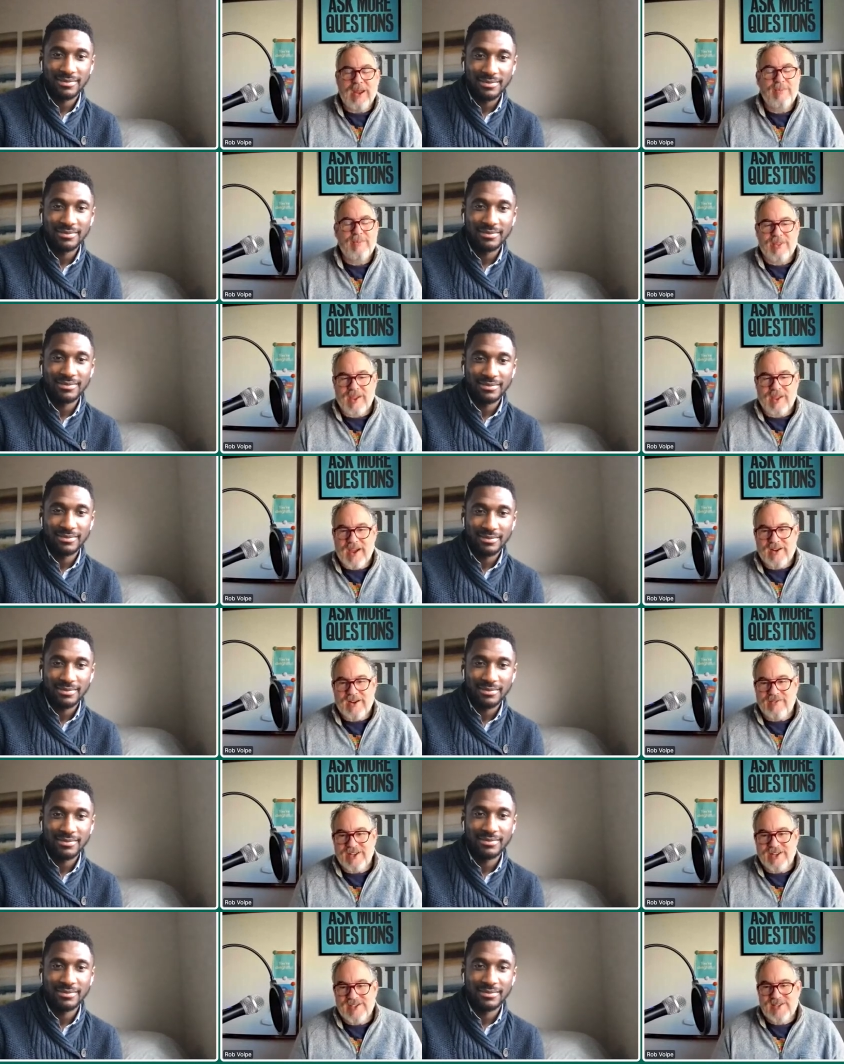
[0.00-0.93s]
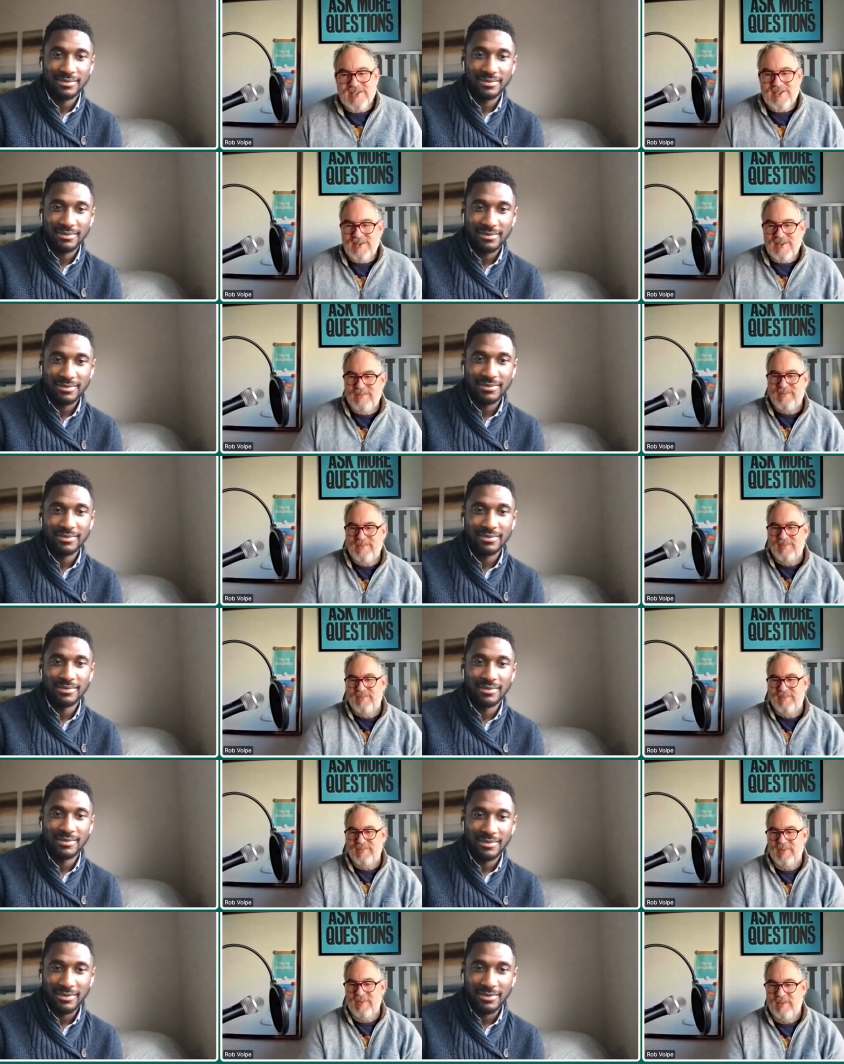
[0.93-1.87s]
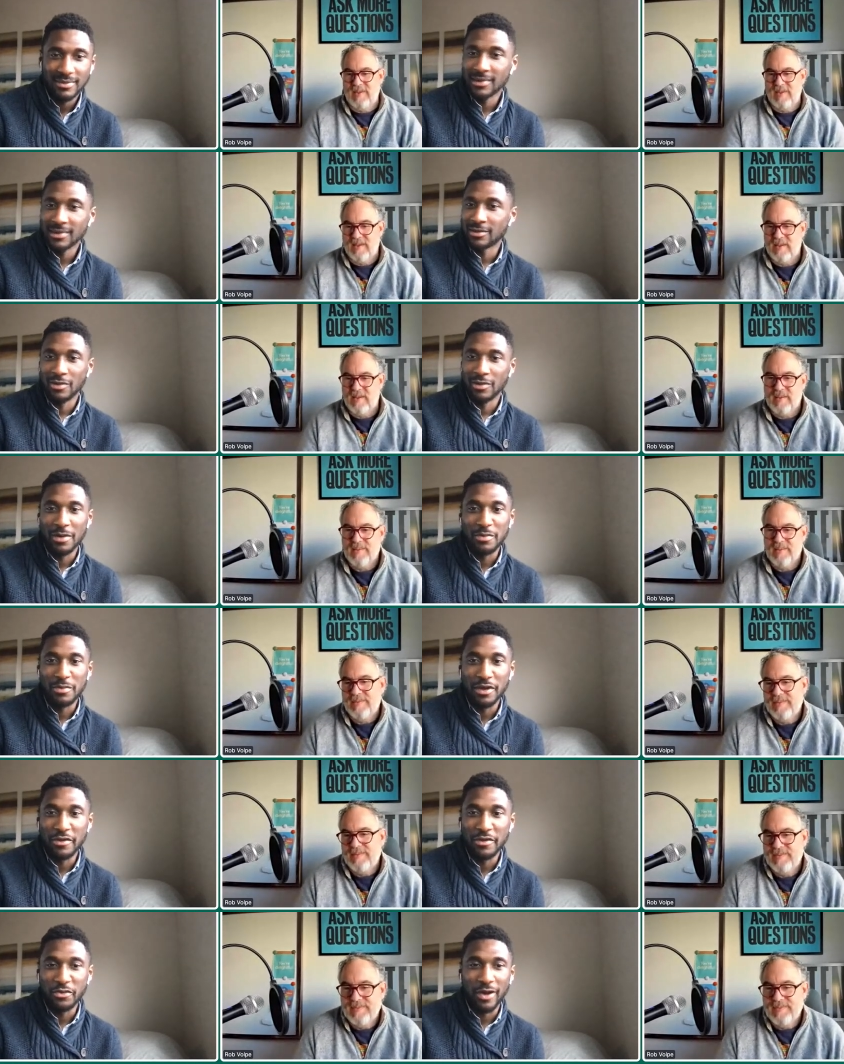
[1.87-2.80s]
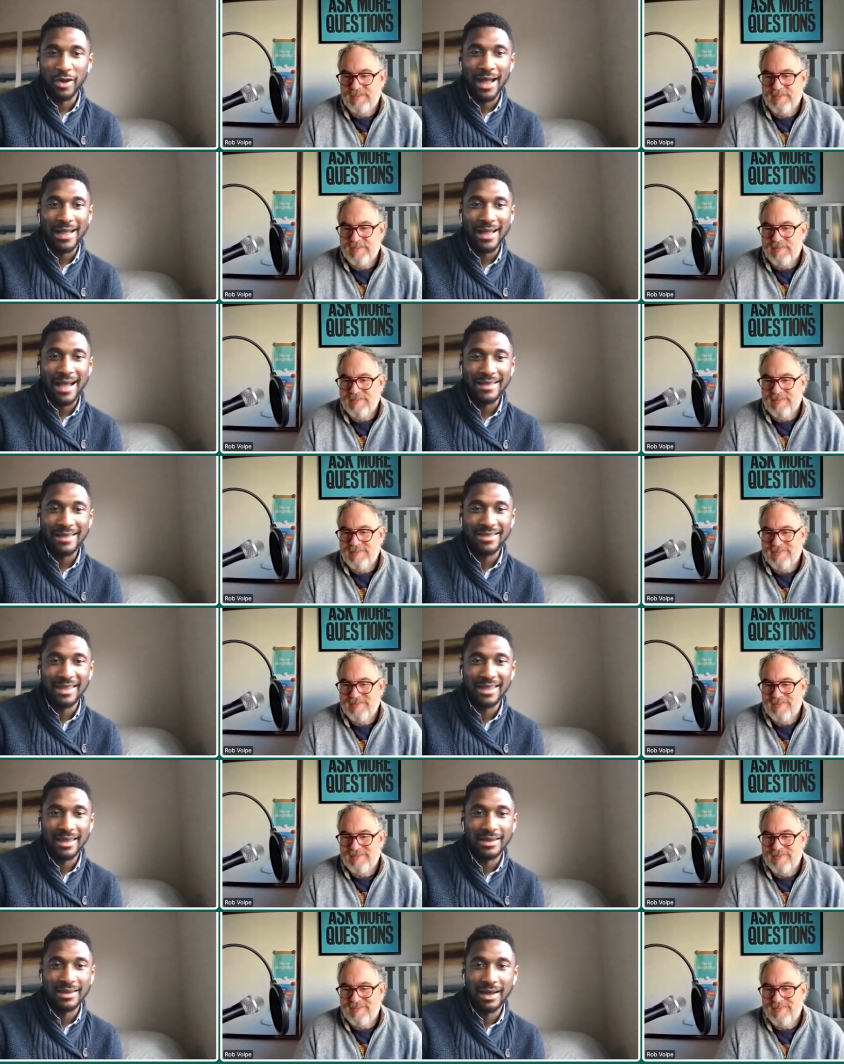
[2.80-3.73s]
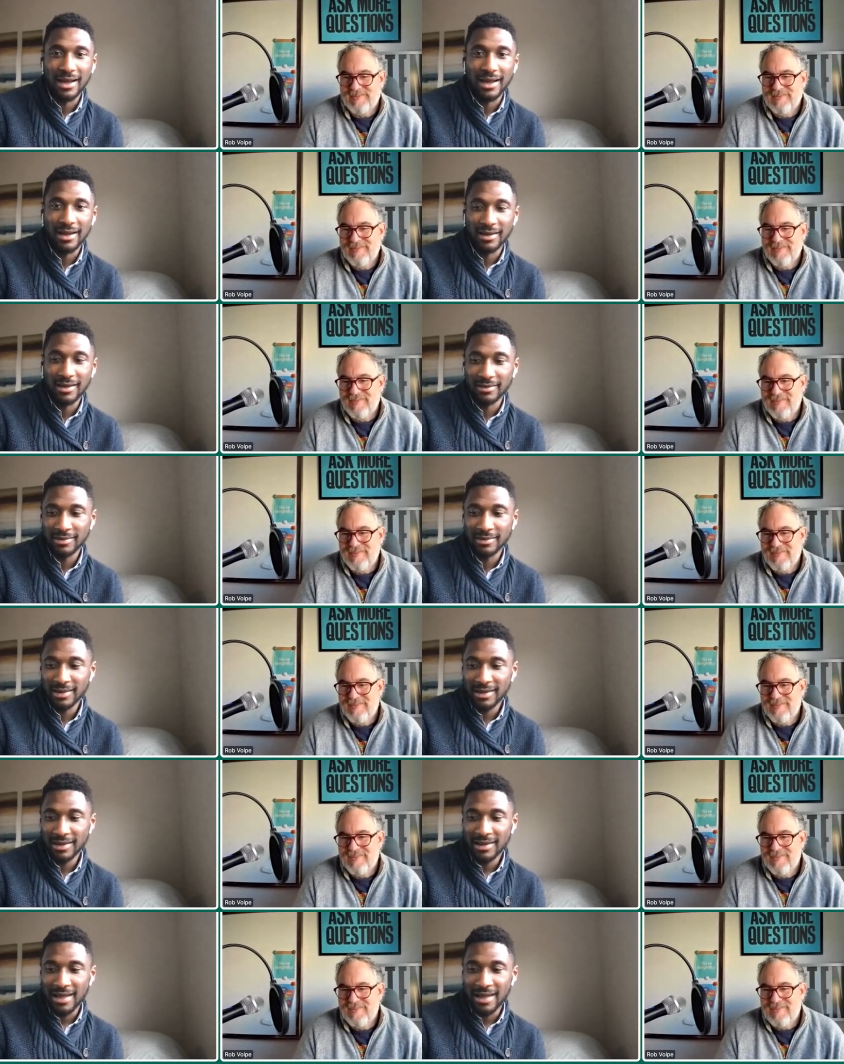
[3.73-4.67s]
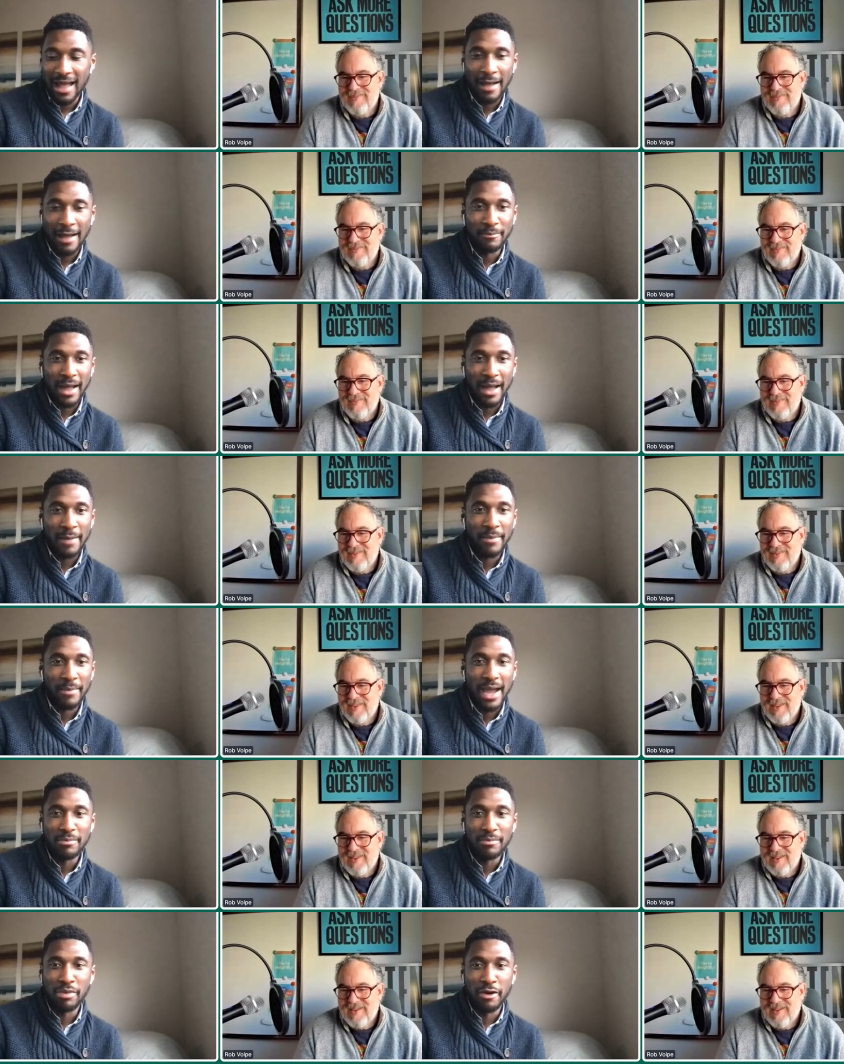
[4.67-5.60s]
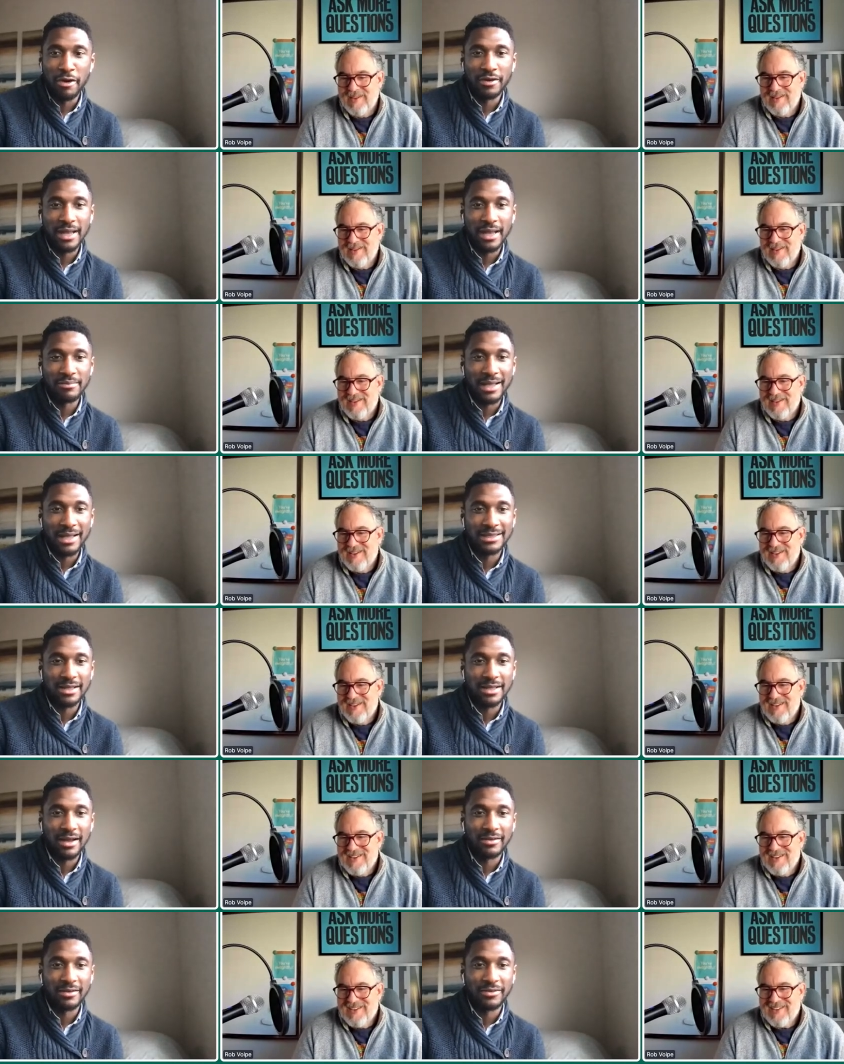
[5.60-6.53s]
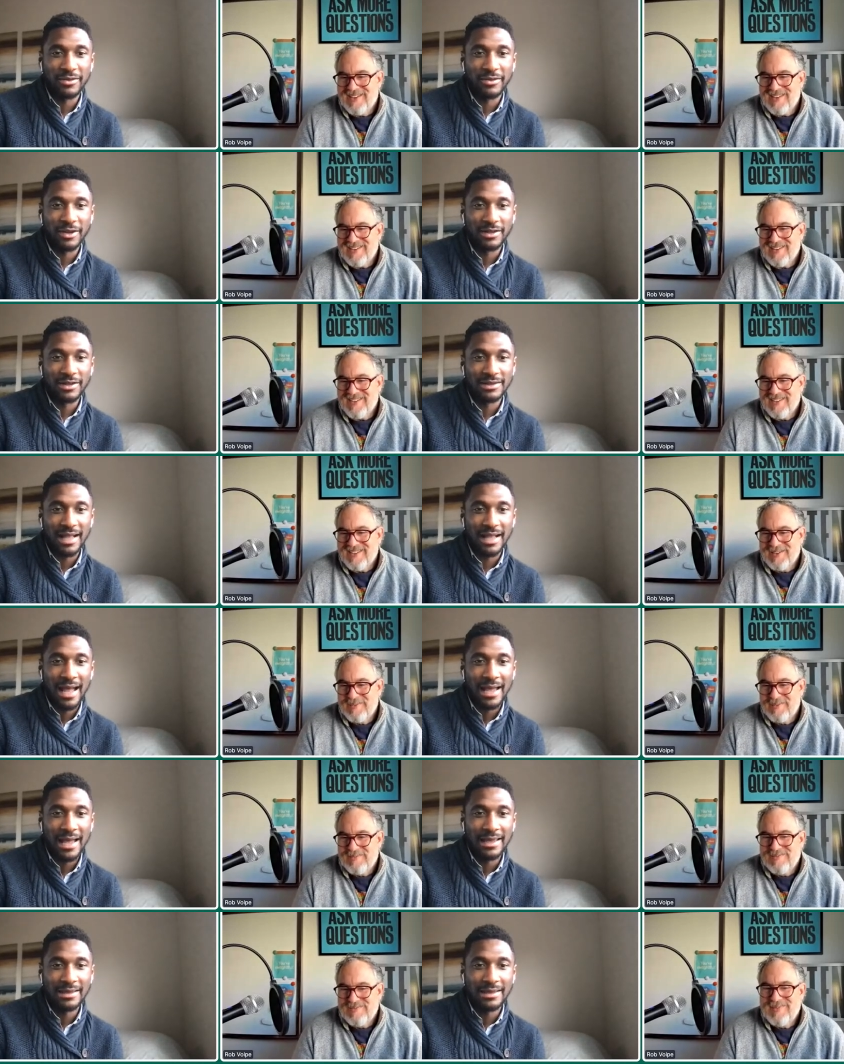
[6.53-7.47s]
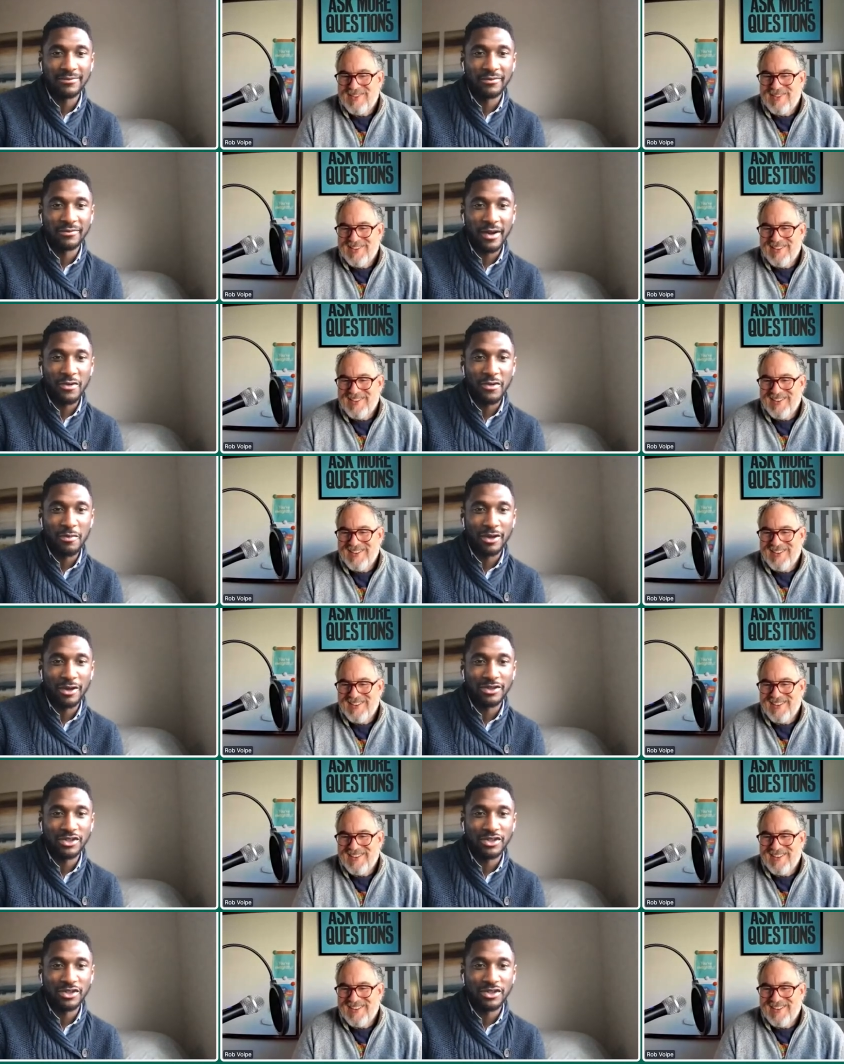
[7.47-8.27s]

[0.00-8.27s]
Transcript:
Speaker 1: be empathy activists.
Speaker 2: Well, beautiful. I, I think uh, I'm, I might borrow that myself because I very